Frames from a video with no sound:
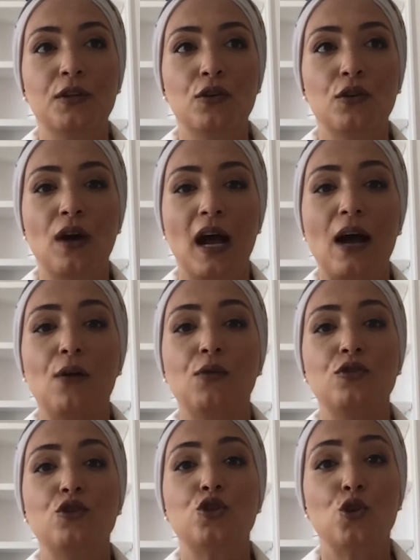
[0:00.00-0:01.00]
how
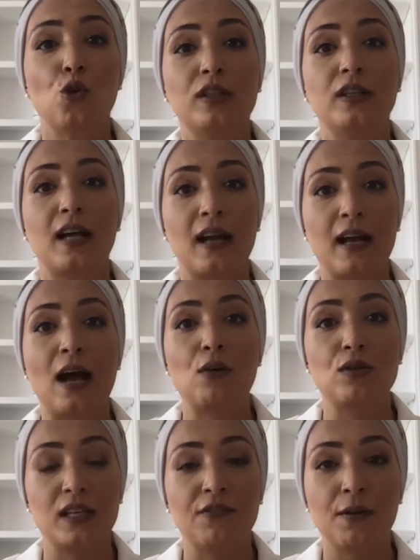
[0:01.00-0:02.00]
to show the
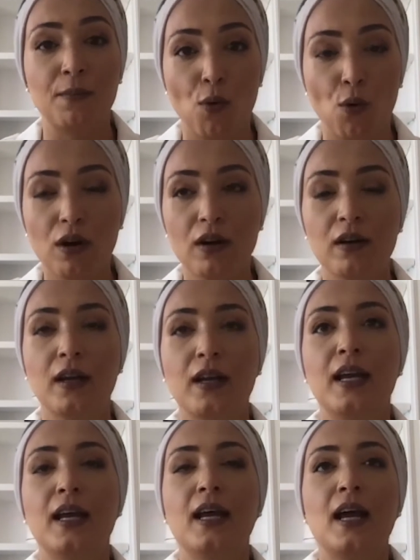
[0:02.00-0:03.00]
house even more.
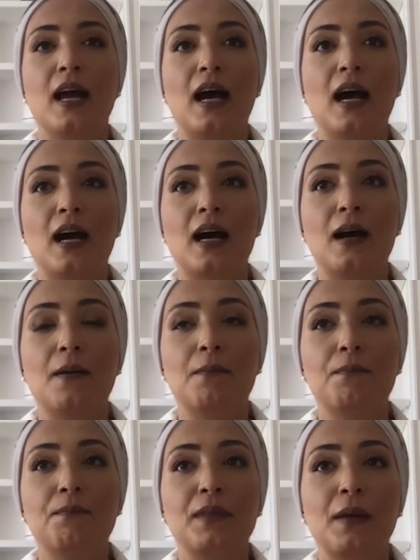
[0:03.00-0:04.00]

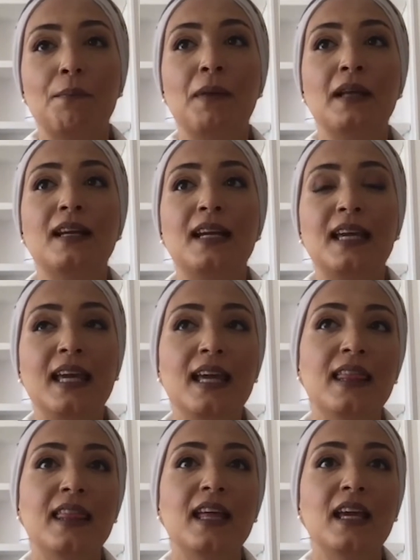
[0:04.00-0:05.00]
But the
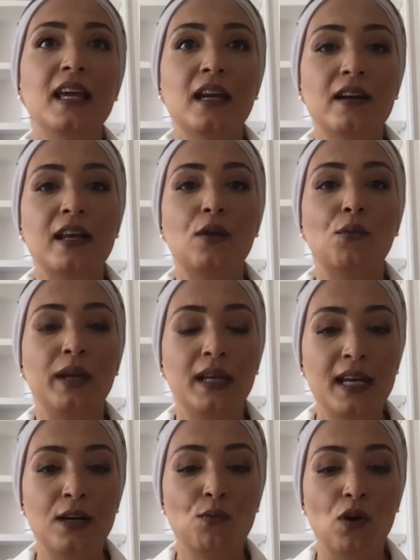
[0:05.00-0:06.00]
key thing here that we
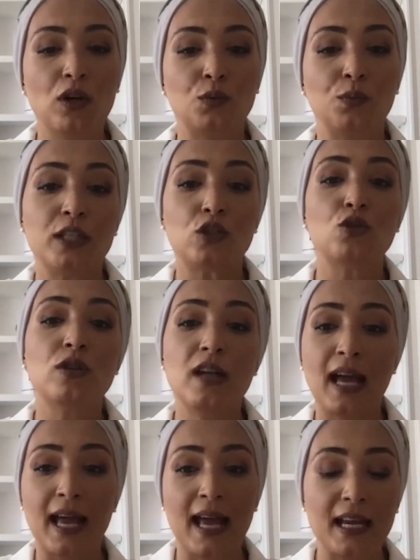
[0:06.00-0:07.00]
did was we stood
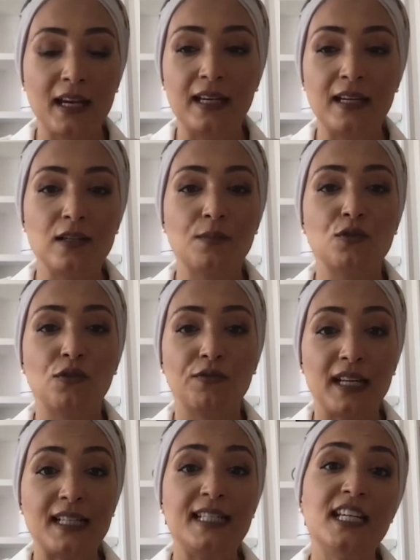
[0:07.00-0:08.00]
ahead in terms of
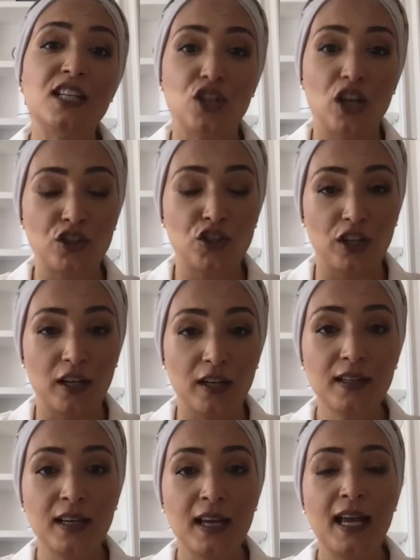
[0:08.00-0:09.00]
the T
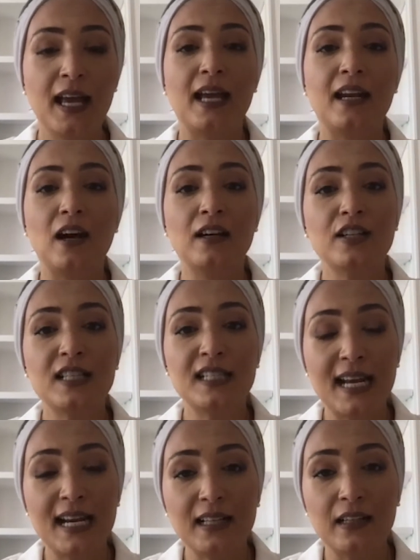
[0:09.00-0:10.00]
junction, and
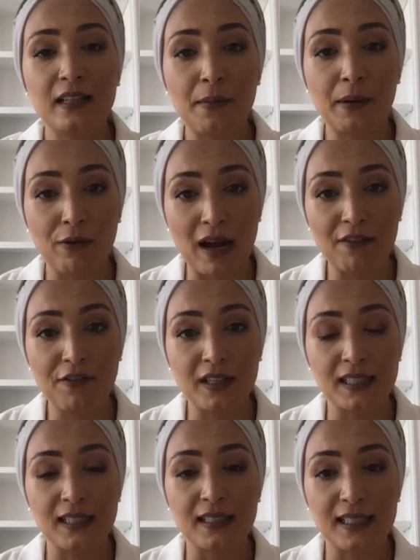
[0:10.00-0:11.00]
understanding the
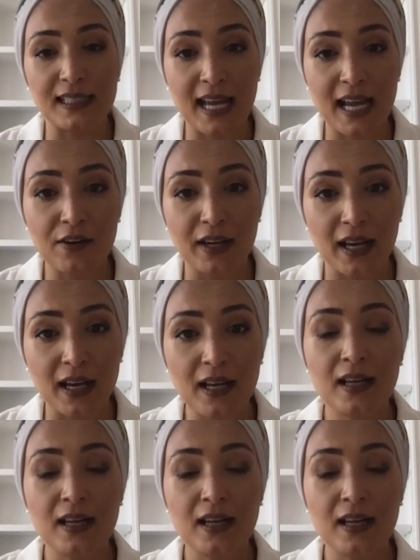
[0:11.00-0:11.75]
demographics in this area,